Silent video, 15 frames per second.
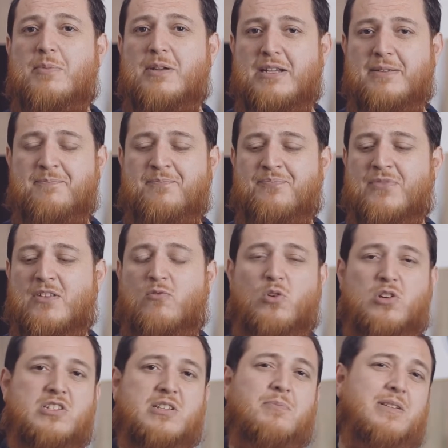be
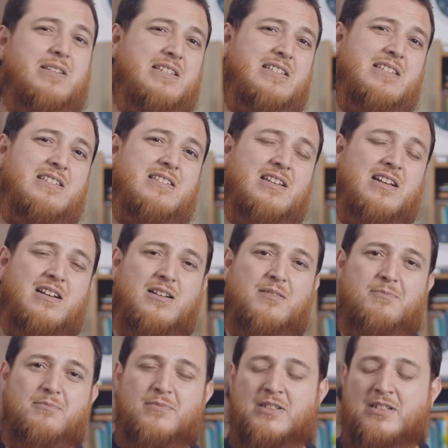for example, this is
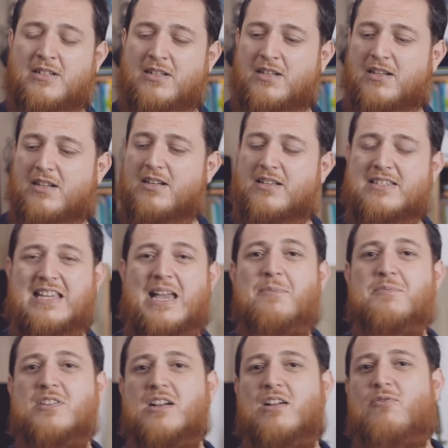um,
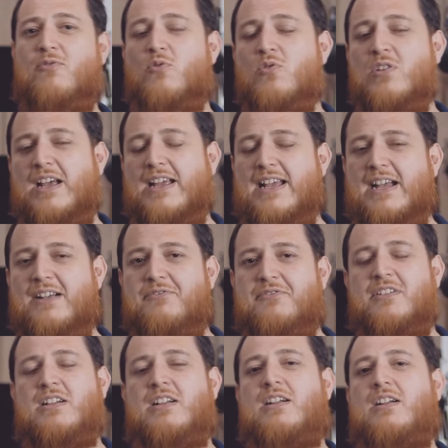Samsung phone I have.
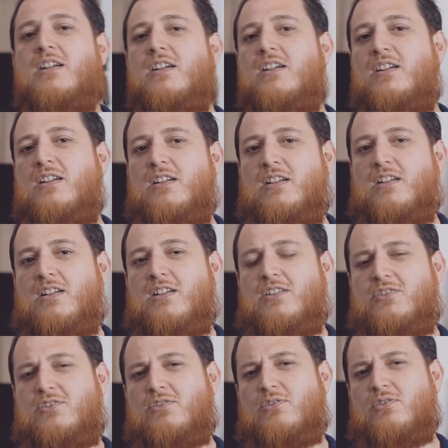
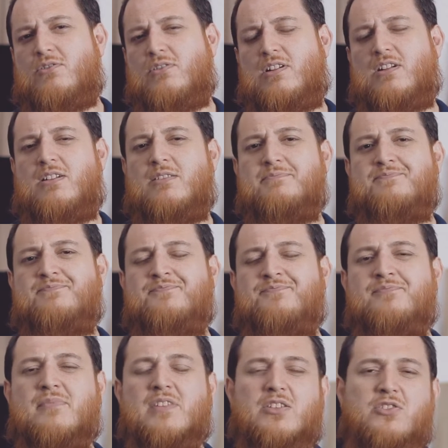So um,
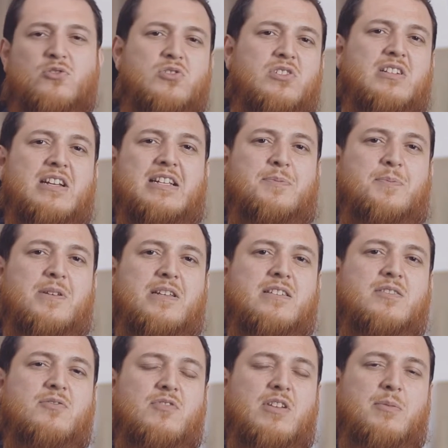user
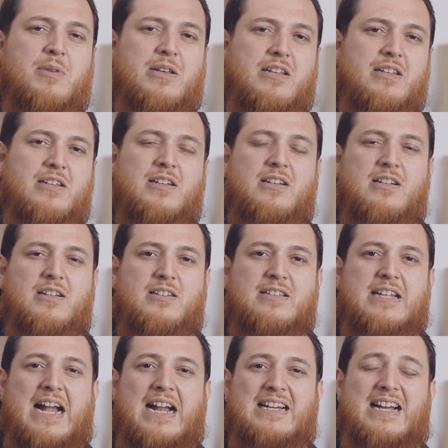experience will be
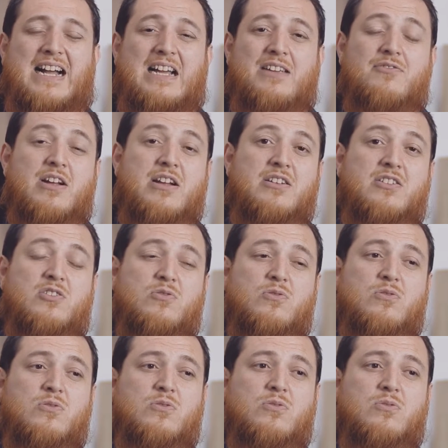that I went
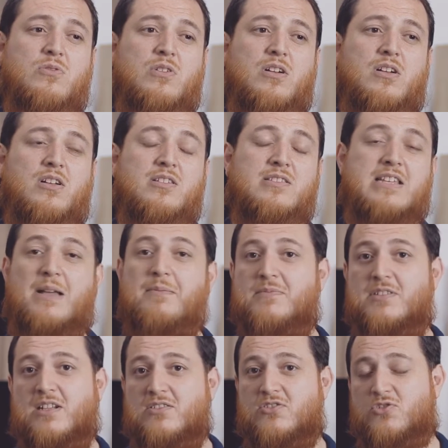to uh,
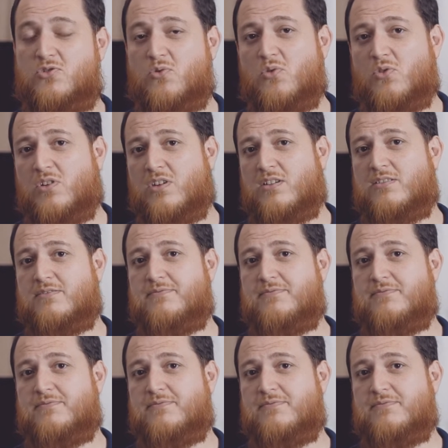Samsung store